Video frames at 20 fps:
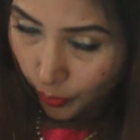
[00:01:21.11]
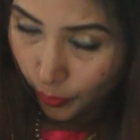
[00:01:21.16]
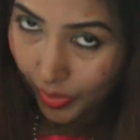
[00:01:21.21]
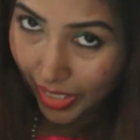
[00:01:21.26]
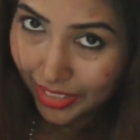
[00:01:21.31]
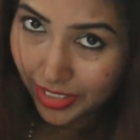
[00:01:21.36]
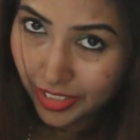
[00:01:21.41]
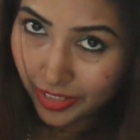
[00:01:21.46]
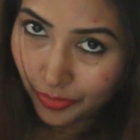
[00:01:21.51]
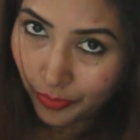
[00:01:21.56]

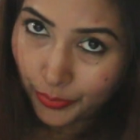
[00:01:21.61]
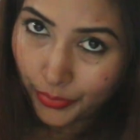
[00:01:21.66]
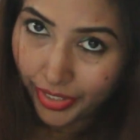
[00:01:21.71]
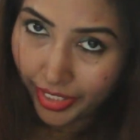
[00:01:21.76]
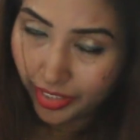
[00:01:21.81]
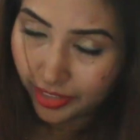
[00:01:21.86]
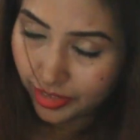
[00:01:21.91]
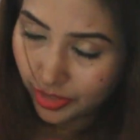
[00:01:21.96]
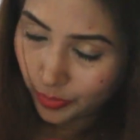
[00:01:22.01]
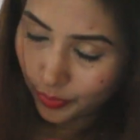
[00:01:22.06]
Once the
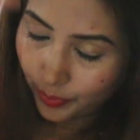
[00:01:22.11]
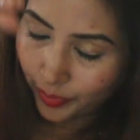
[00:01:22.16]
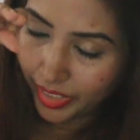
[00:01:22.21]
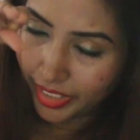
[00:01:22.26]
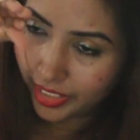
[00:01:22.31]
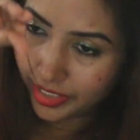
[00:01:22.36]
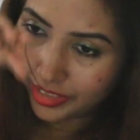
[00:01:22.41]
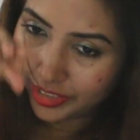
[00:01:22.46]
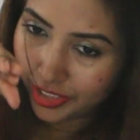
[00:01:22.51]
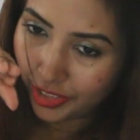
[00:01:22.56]
braid is
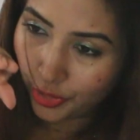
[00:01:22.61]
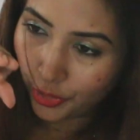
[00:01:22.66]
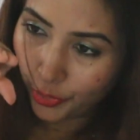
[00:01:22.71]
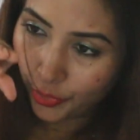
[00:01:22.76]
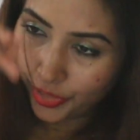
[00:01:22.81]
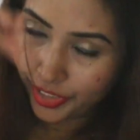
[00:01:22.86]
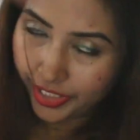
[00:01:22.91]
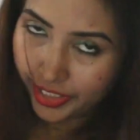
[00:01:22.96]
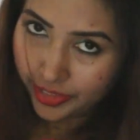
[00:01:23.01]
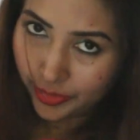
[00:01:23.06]
made,
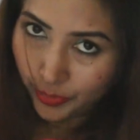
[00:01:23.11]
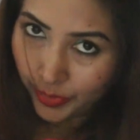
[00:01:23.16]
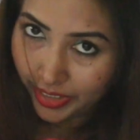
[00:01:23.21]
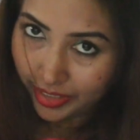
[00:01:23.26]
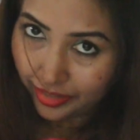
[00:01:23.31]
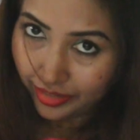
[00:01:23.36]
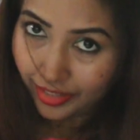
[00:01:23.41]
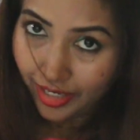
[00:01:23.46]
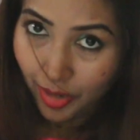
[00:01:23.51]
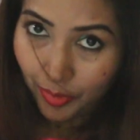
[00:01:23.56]
secure it
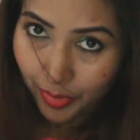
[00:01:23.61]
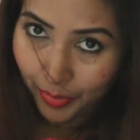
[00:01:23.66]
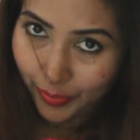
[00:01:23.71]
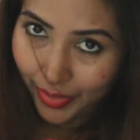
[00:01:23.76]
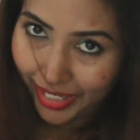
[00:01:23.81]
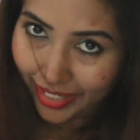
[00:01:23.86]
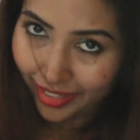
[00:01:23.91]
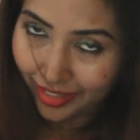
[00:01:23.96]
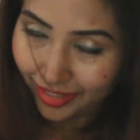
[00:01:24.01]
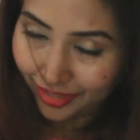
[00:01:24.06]
with the rubber
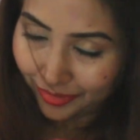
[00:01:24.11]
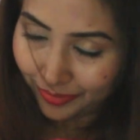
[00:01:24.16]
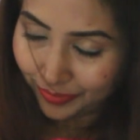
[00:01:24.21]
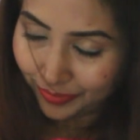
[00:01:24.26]
band.